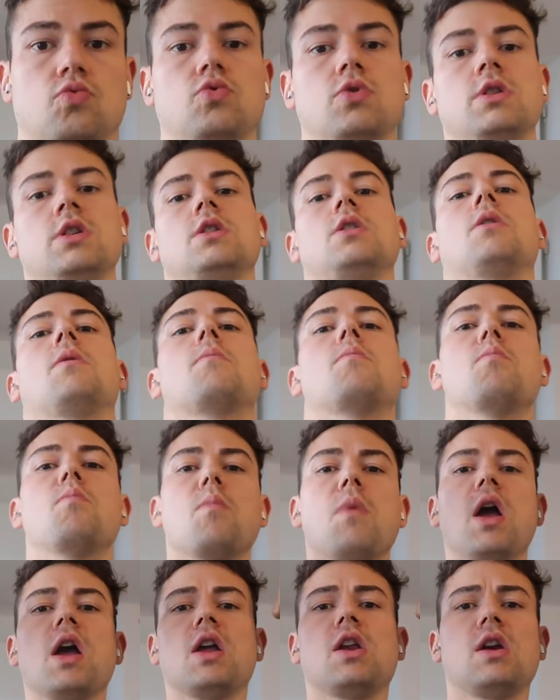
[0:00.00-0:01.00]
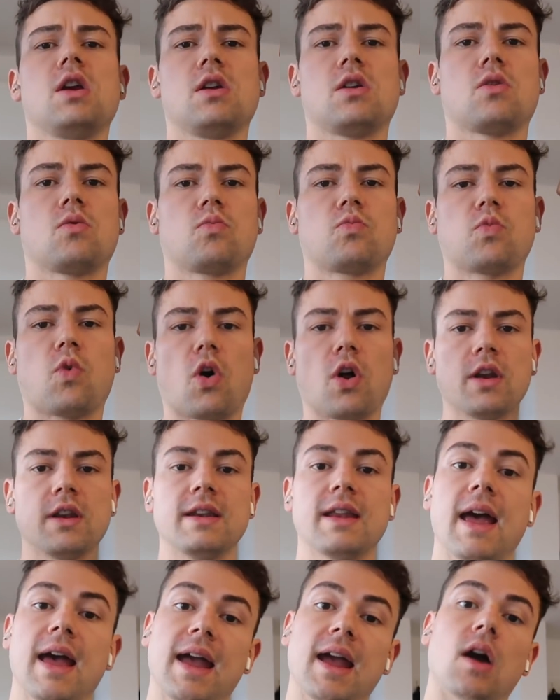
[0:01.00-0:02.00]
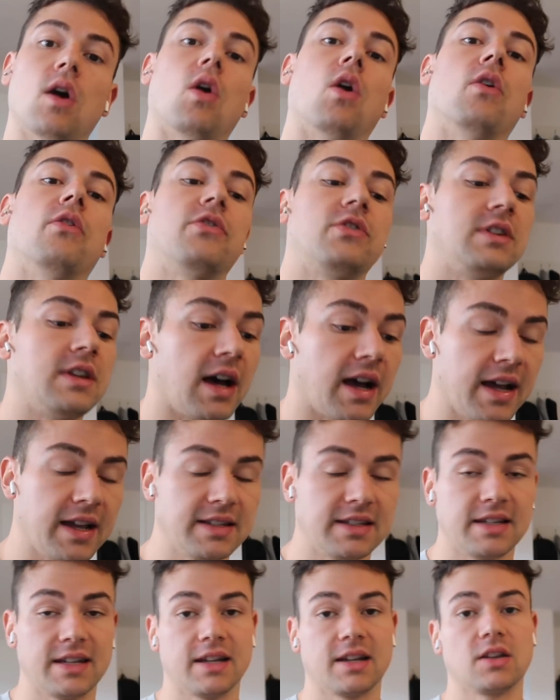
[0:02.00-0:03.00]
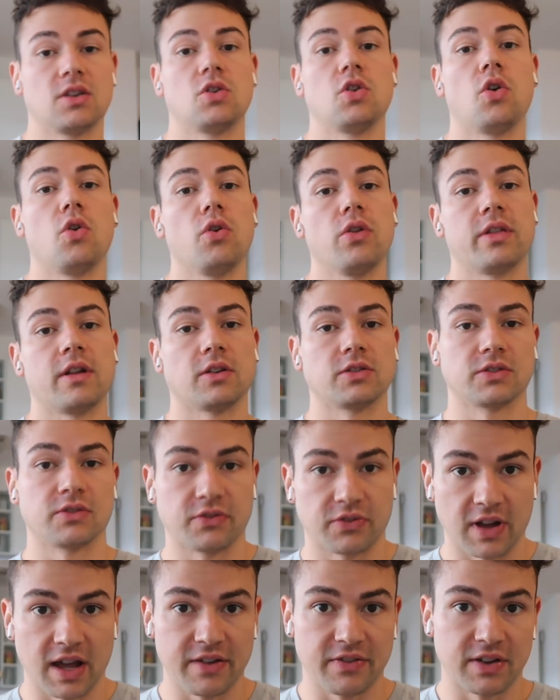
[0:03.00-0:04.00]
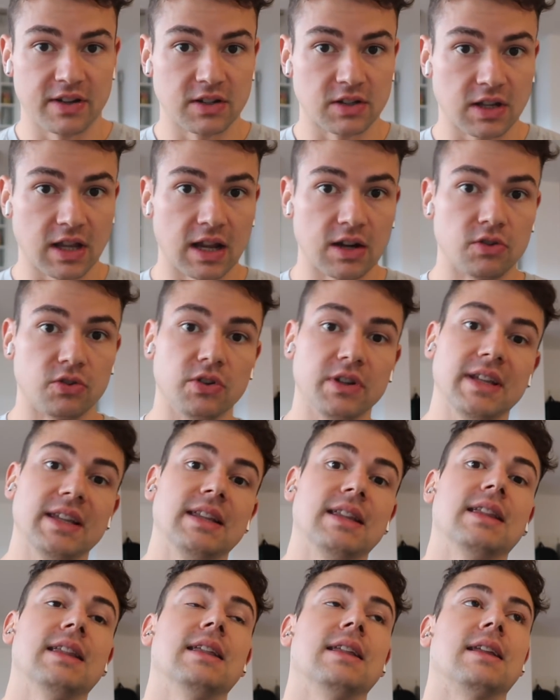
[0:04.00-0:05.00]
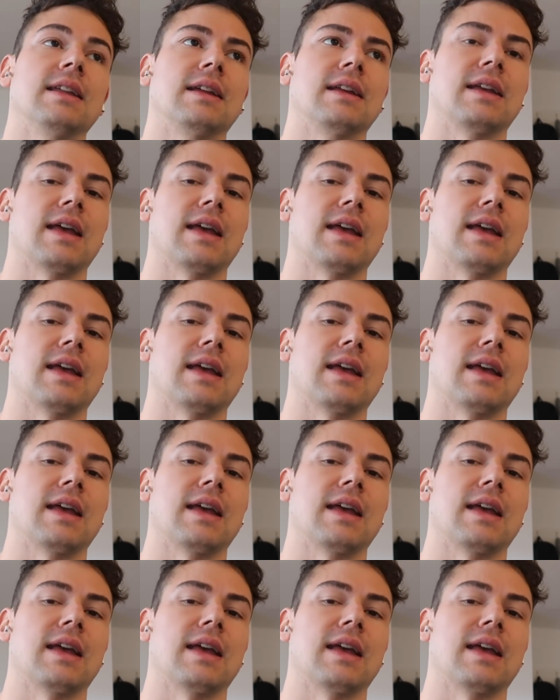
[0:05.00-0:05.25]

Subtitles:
We made it! 1 day of dieting, 2,500 calories,